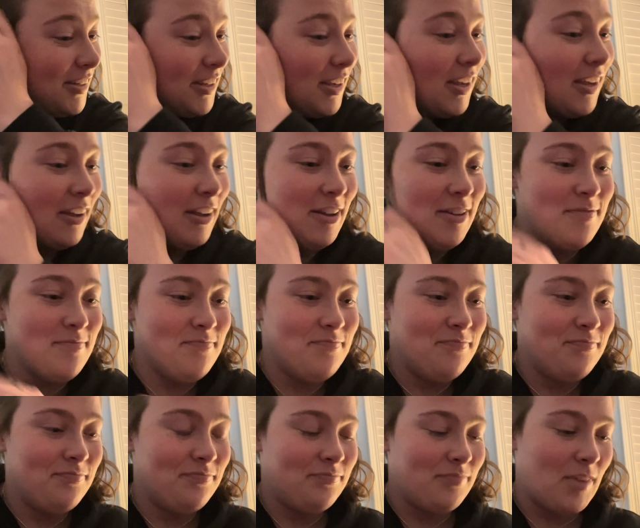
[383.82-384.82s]

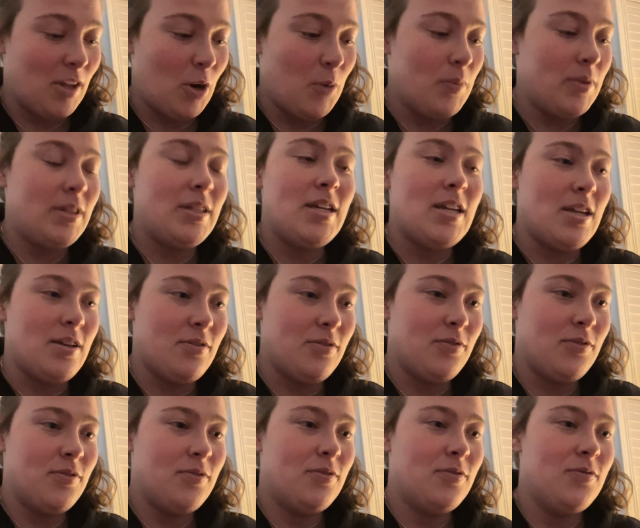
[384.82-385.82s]
I don't
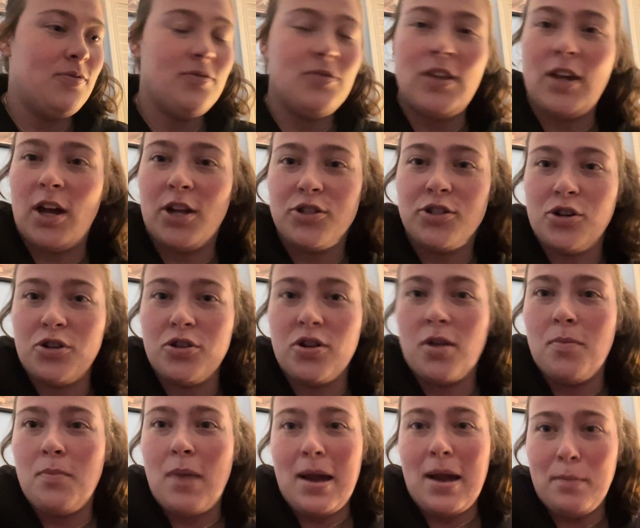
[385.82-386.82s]
believe they got turned
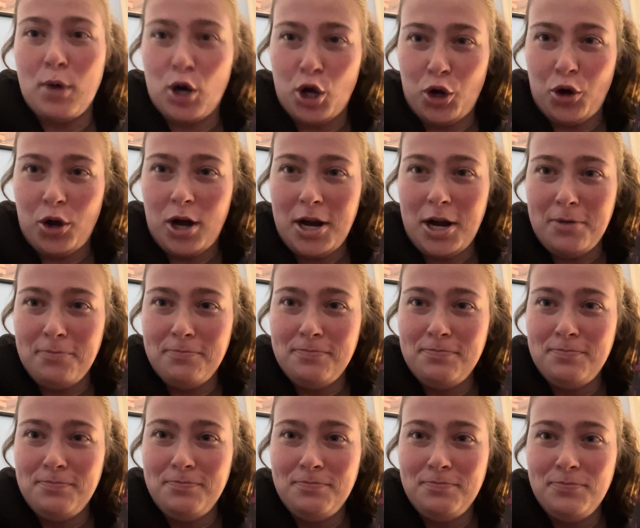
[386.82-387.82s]
on by murdering,
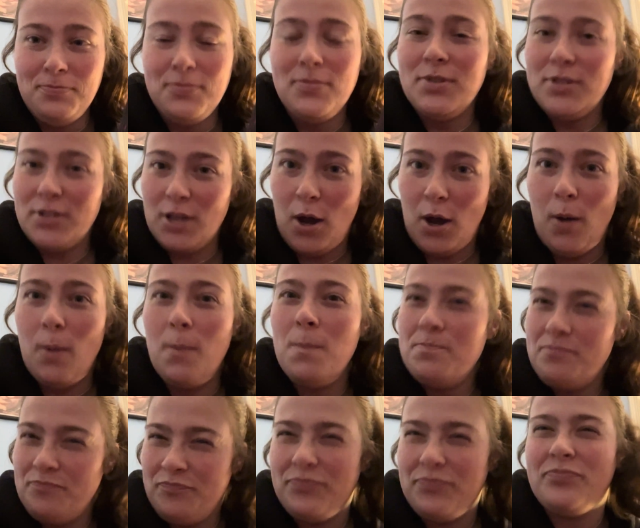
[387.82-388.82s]
so
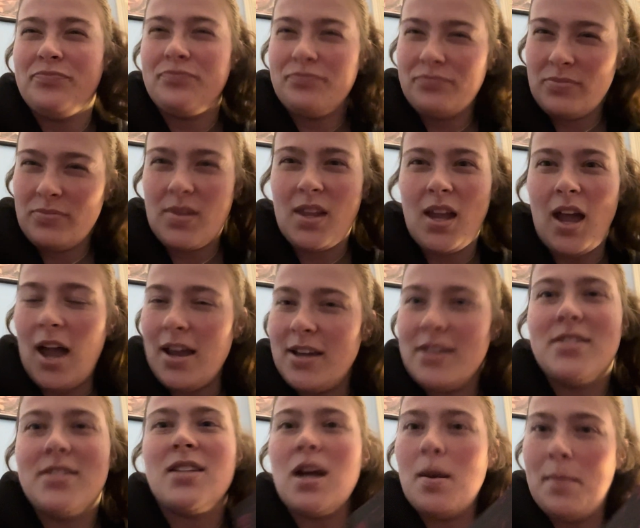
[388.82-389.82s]
I
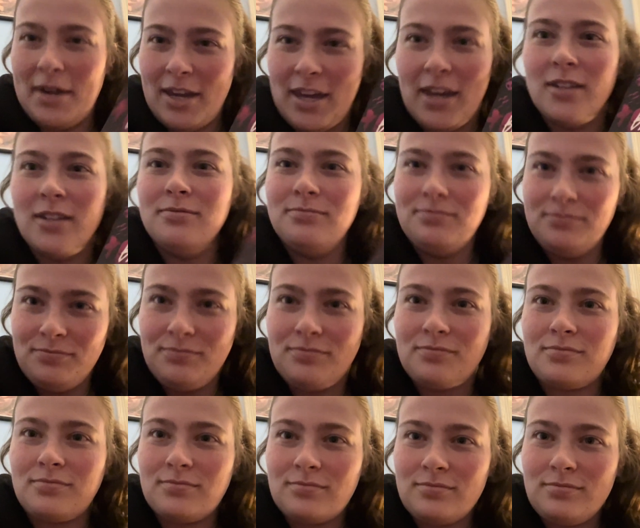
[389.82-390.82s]
could stomach it.
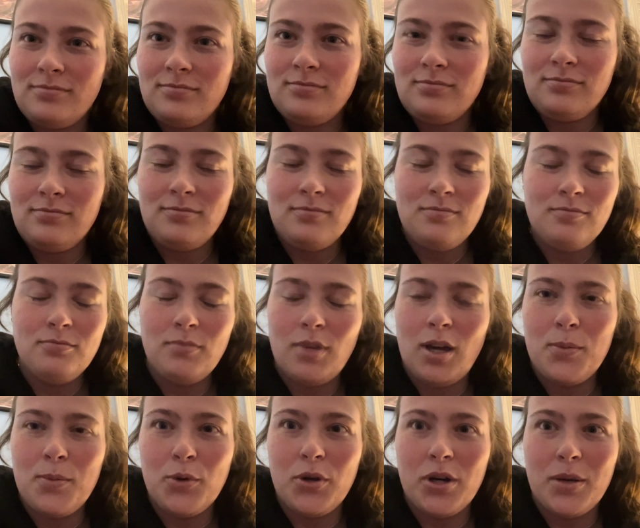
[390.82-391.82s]
But
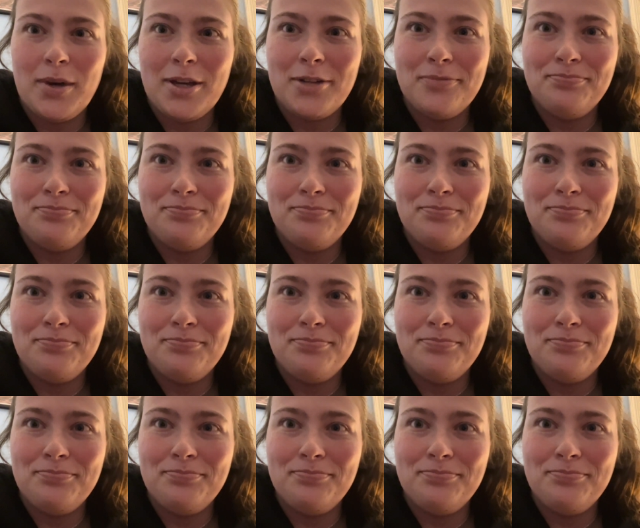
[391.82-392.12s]
I'm going to bed.